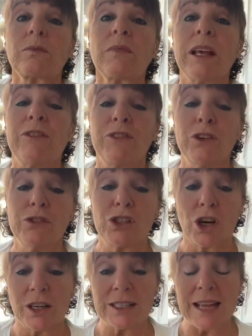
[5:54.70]
if you've
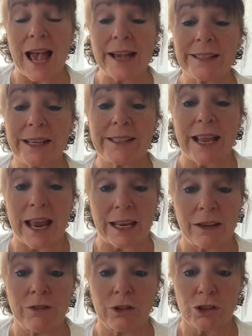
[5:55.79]
started to access
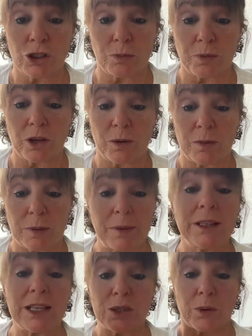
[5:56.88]
any of your superhuman
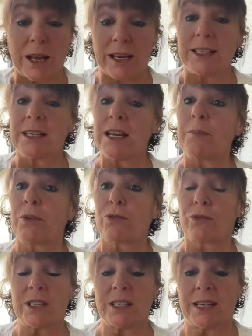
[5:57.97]
abilities. We're getting to number
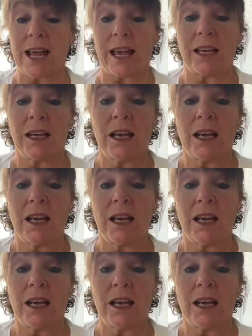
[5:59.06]
3 today.